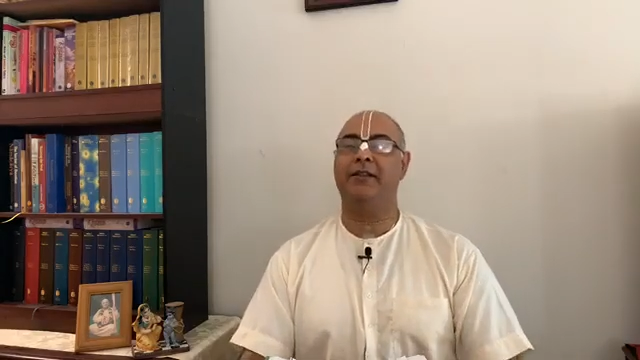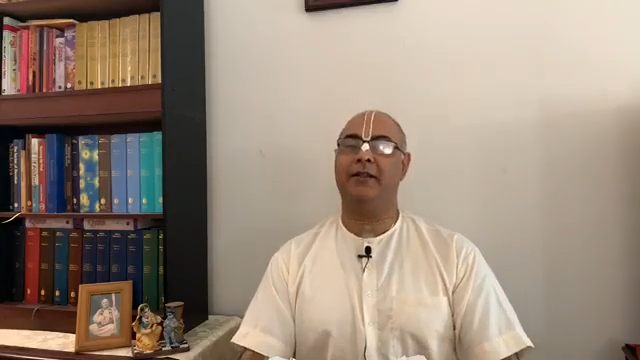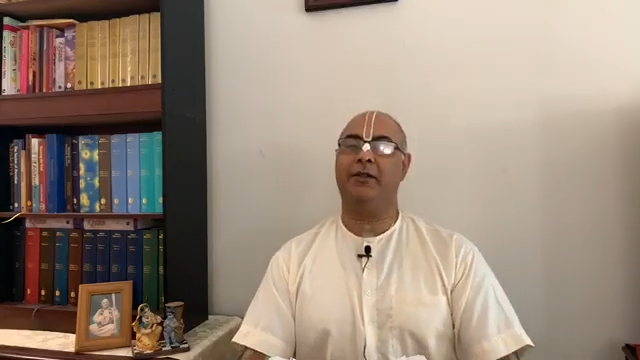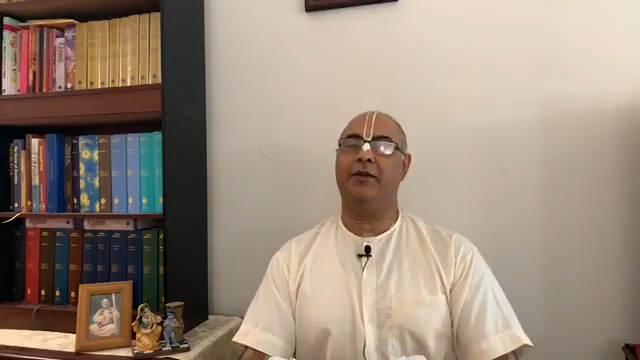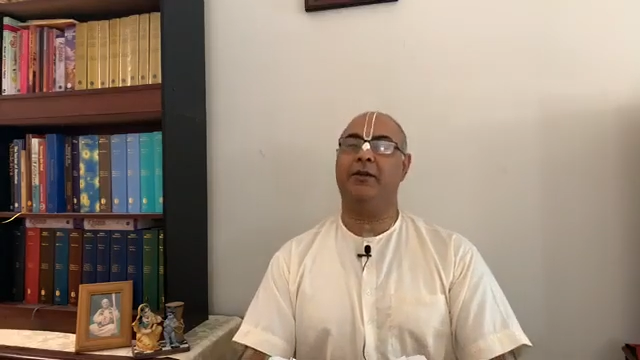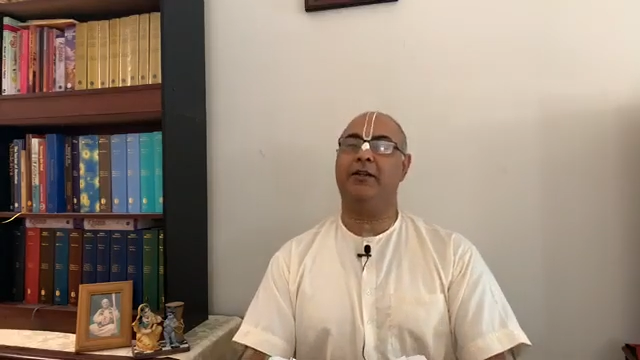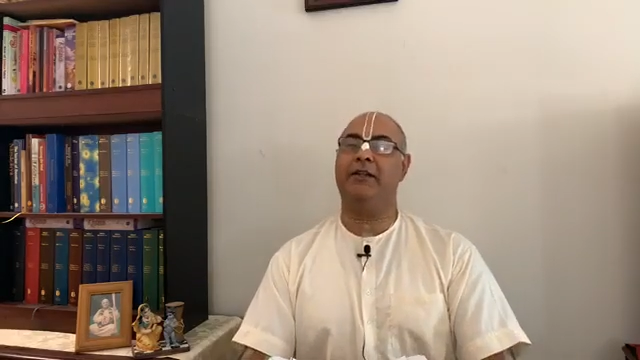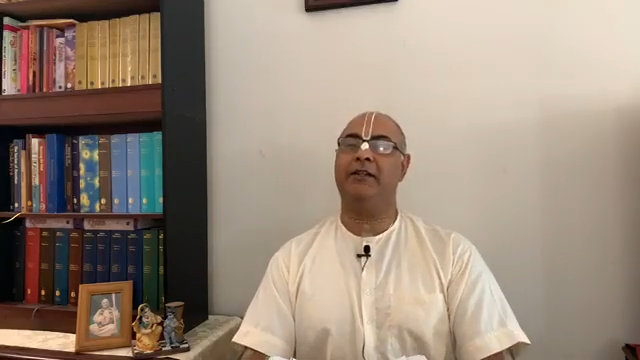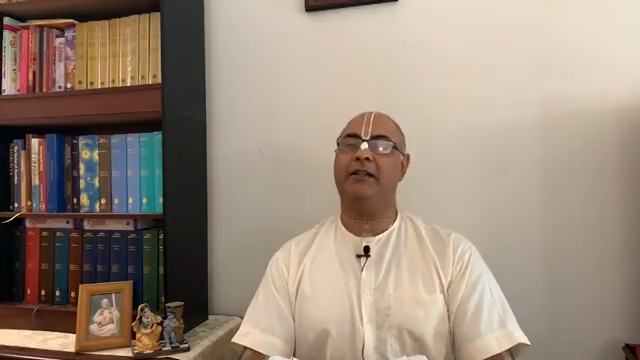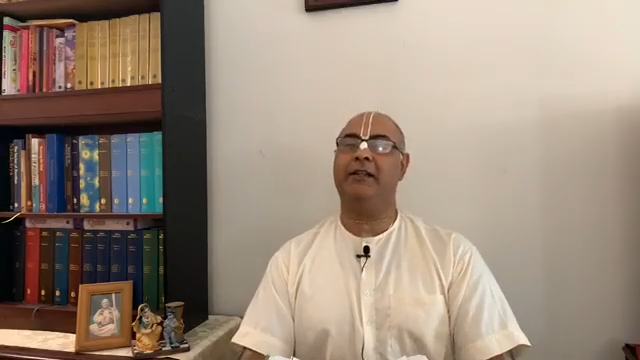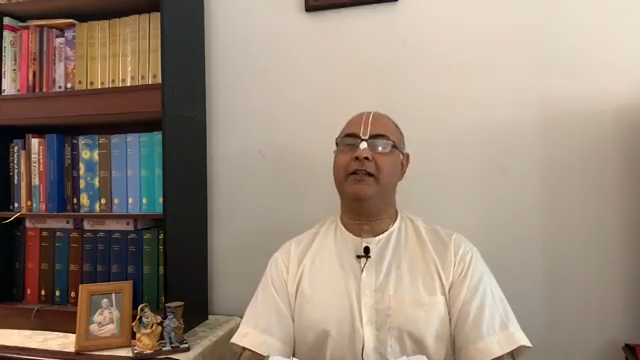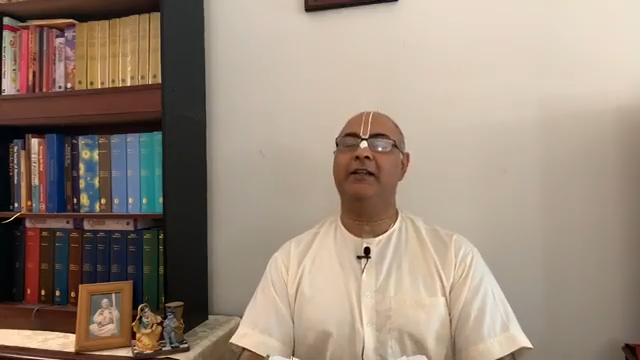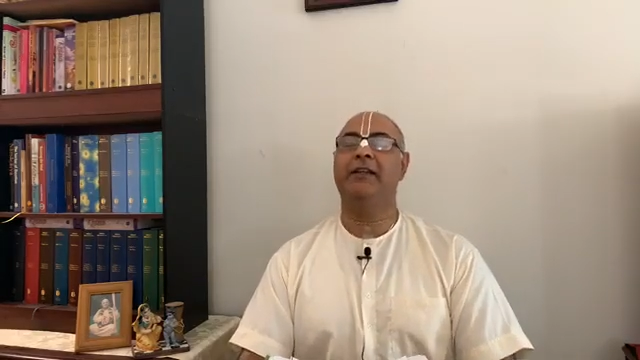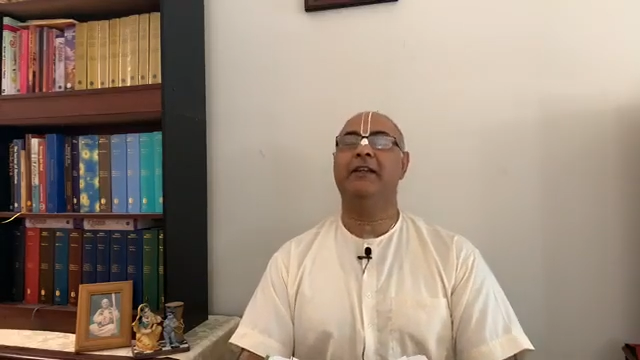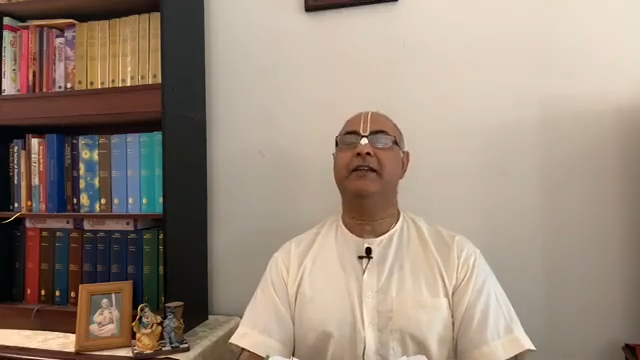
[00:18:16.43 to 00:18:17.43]
the Lord and
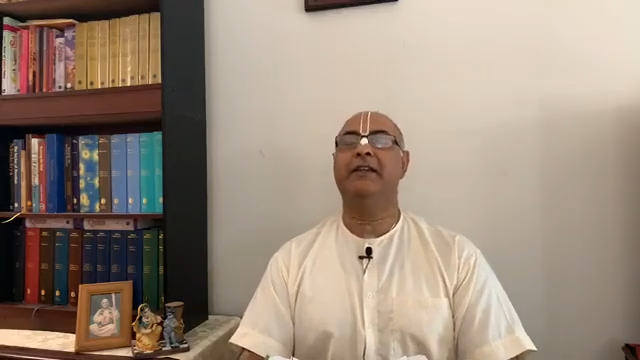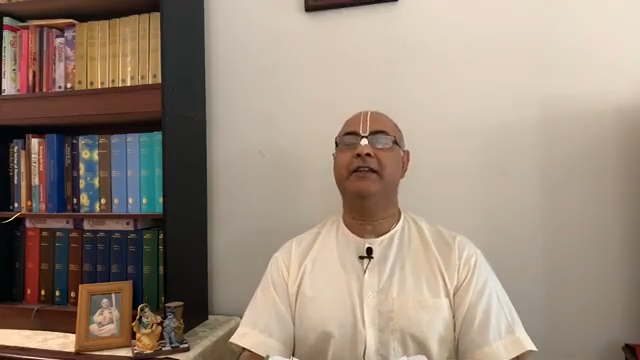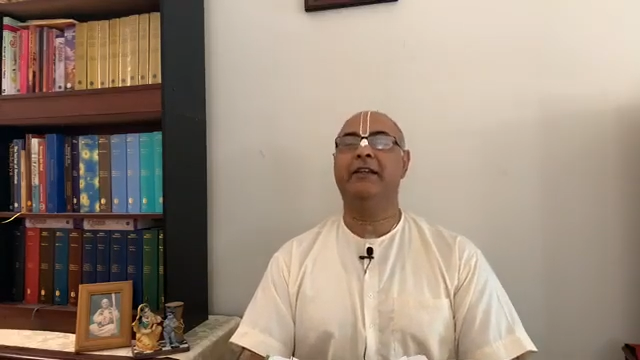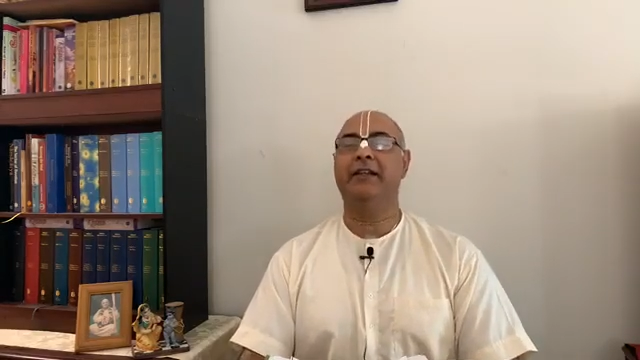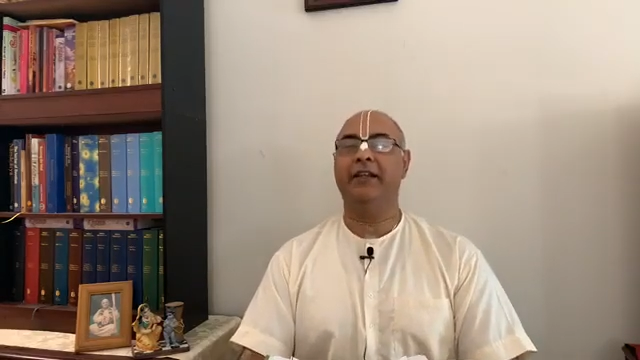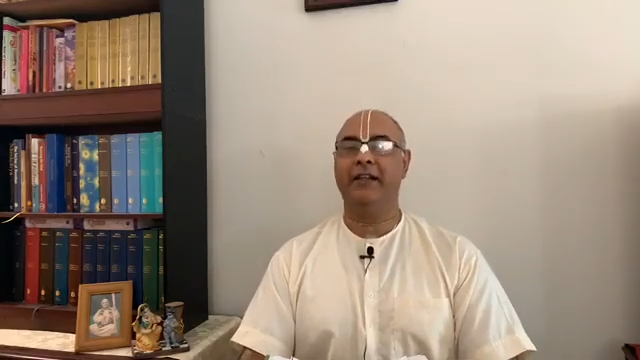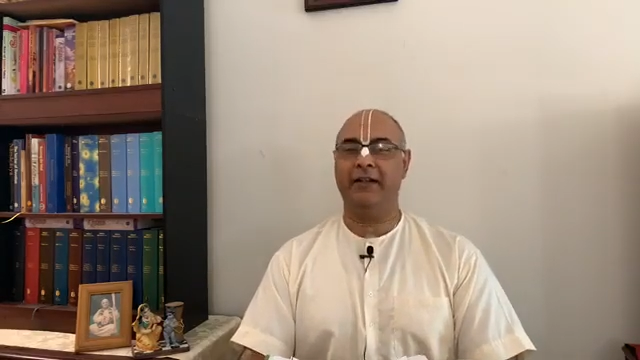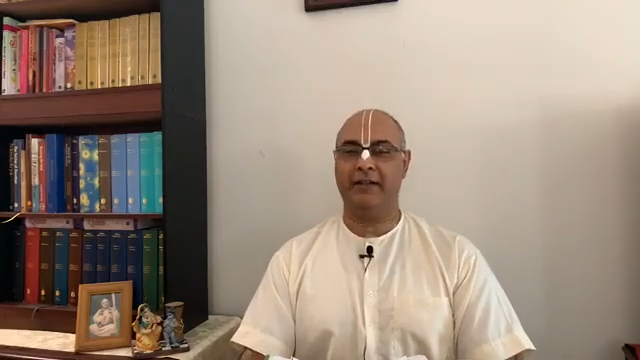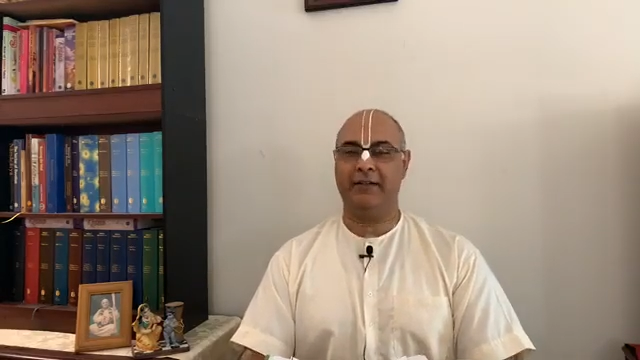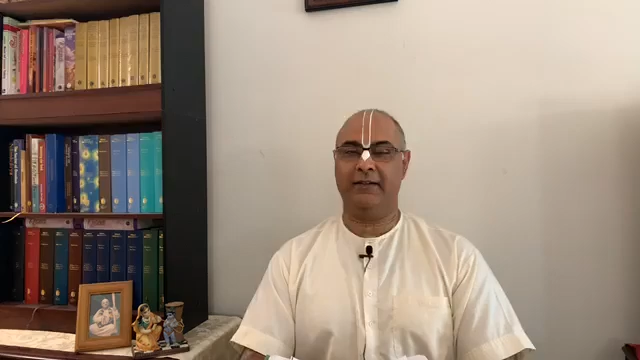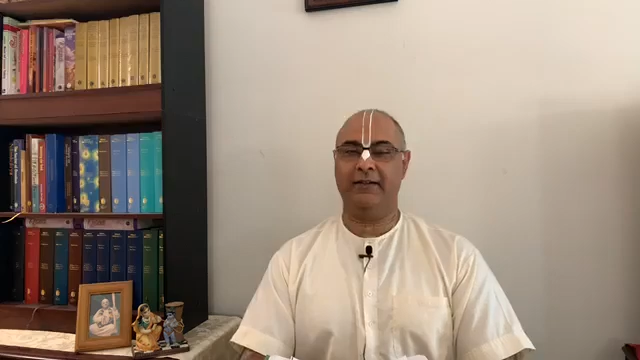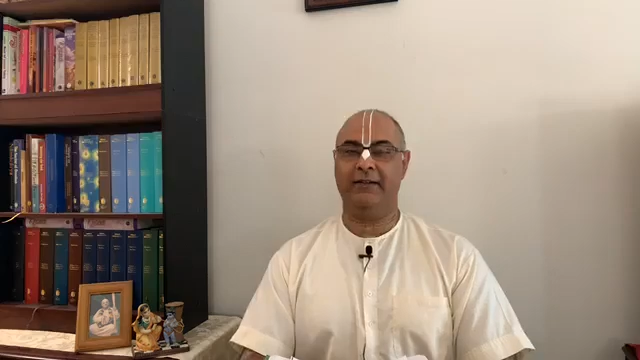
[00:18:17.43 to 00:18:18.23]
kill,